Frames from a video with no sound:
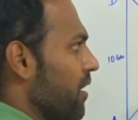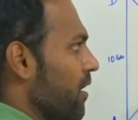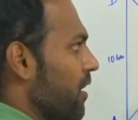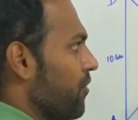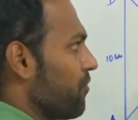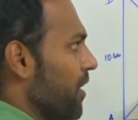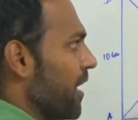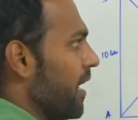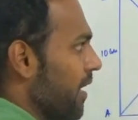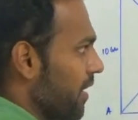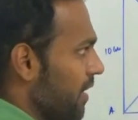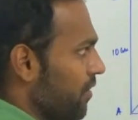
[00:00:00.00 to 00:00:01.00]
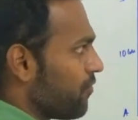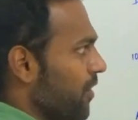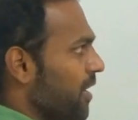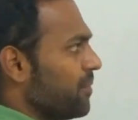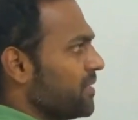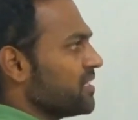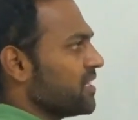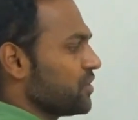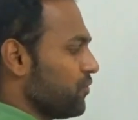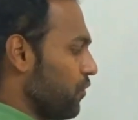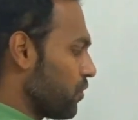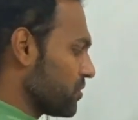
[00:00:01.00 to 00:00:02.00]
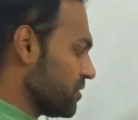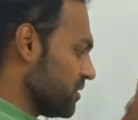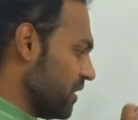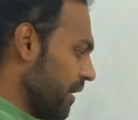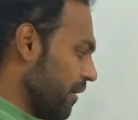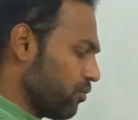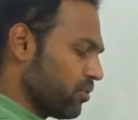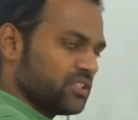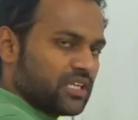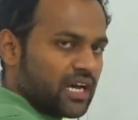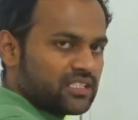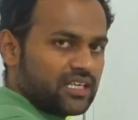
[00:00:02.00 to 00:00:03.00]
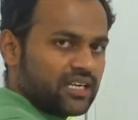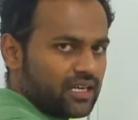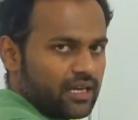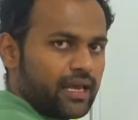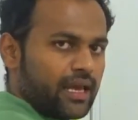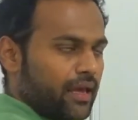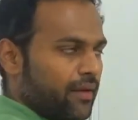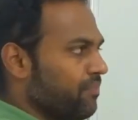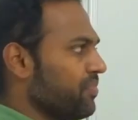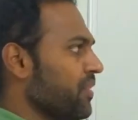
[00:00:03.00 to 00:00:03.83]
FA means it is force due to the charge at A.